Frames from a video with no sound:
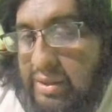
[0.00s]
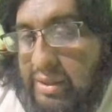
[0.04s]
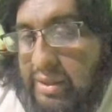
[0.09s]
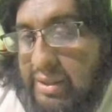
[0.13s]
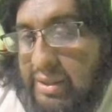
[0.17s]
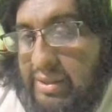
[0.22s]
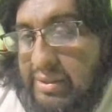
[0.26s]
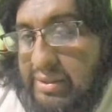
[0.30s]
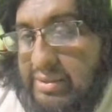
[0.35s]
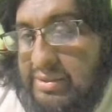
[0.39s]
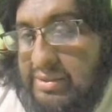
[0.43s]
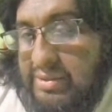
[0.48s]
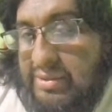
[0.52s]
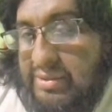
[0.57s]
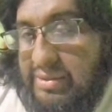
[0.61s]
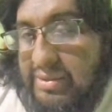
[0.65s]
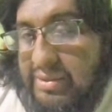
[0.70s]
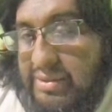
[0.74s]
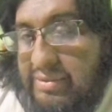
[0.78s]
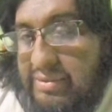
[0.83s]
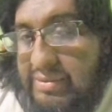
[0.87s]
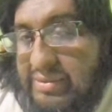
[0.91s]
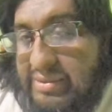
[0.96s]
And you
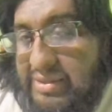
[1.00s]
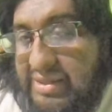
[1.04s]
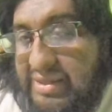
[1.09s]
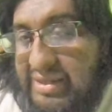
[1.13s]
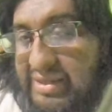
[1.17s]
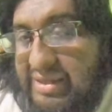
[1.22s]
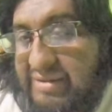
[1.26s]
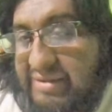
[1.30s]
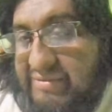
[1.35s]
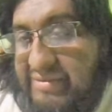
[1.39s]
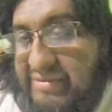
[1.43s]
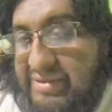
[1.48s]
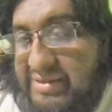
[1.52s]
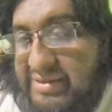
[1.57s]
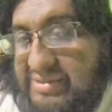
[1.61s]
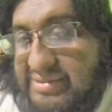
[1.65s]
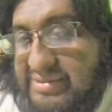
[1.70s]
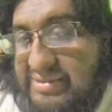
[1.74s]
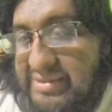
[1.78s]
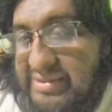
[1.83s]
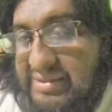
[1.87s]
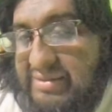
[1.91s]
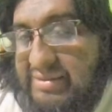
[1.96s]
know, they have
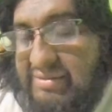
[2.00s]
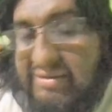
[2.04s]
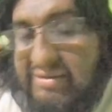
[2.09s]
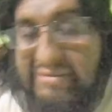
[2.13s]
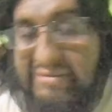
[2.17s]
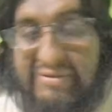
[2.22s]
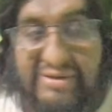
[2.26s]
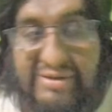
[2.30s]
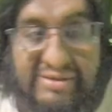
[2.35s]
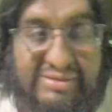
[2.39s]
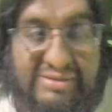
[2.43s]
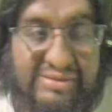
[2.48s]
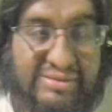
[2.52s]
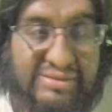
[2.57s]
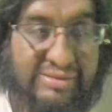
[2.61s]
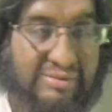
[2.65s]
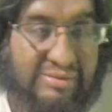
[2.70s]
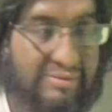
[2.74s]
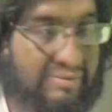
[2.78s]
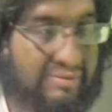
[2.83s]
this reference,